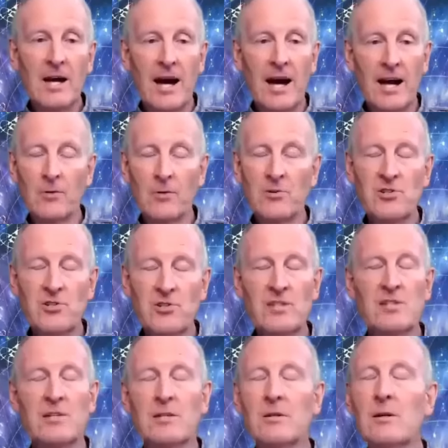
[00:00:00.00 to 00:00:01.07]
And I was
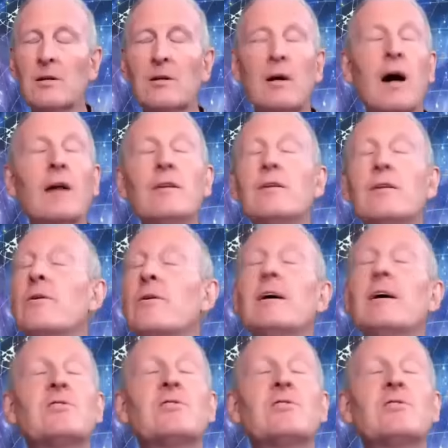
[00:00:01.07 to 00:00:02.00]
just under it,